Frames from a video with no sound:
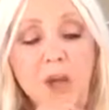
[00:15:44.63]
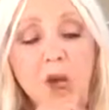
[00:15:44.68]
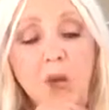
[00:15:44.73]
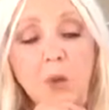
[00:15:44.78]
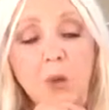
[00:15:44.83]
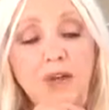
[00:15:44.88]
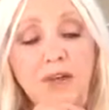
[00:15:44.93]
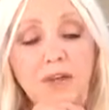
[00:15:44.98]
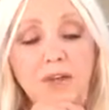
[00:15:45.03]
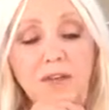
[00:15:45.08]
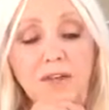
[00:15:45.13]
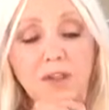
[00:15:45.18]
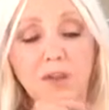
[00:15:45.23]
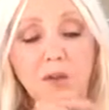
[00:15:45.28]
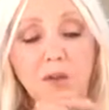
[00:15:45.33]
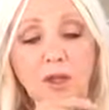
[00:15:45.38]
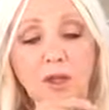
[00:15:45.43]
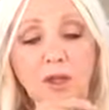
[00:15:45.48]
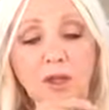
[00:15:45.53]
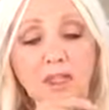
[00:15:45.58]
When
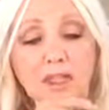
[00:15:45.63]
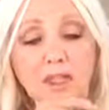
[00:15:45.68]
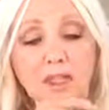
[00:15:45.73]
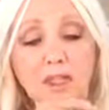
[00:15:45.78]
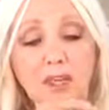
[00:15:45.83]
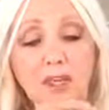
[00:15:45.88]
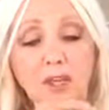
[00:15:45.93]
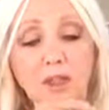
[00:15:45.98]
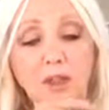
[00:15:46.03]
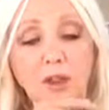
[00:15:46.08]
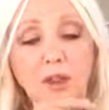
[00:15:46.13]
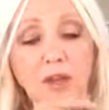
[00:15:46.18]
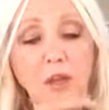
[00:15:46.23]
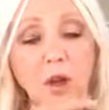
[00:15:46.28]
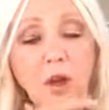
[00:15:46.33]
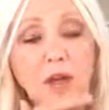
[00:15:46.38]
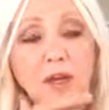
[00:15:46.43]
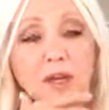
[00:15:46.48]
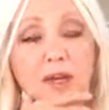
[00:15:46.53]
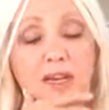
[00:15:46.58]
visualizing, do
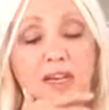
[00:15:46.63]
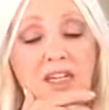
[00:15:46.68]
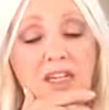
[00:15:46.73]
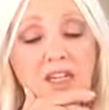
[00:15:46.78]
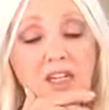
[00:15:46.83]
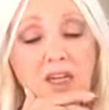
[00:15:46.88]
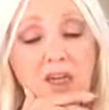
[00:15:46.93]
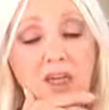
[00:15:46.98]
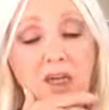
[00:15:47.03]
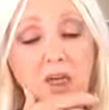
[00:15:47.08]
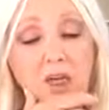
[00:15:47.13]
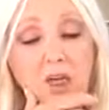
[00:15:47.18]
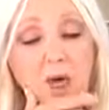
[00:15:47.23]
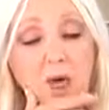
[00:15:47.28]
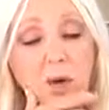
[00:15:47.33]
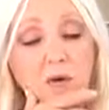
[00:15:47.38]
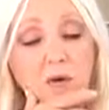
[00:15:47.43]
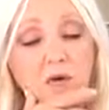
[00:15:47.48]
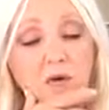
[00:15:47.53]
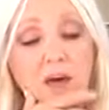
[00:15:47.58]
I need to let
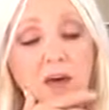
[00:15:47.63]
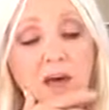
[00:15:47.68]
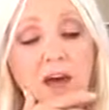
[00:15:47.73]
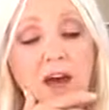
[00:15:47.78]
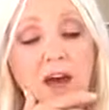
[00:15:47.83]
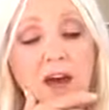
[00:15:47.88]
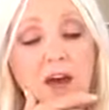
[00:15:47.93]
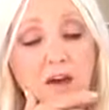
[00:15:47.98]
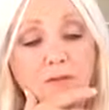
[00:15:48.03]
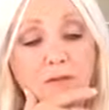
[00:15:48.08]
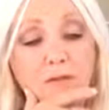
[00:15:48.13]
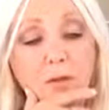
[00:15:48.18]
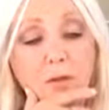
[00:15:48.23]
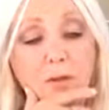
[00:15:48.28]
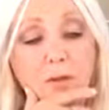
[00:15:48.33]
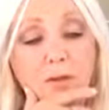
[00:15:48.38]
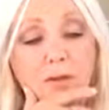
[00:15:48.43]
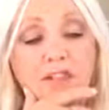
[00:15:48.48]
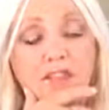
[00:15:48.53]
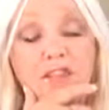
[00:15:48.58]
go of it
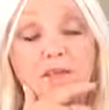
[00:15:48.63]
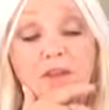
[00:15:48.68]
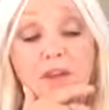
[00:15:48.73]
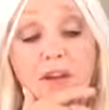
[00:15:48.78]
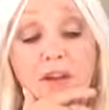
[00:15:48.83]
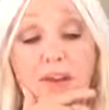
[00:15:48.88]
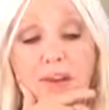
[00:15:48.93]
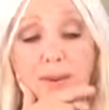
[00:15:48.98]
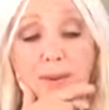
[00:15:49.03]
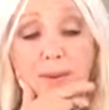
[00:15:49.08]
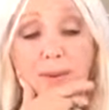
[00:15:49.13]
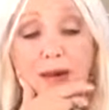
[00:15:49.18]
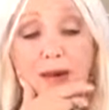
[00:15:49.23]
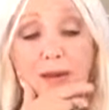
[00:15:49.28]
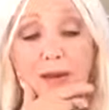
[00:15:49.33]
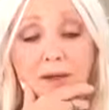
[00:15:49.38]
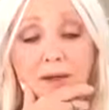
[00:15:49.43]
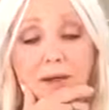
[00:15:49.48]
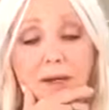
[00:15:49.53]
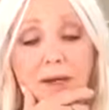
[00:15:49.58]
afterwards and forget about
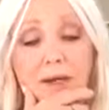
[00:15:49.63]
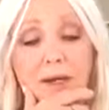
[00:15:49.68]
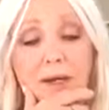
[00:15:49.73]
it,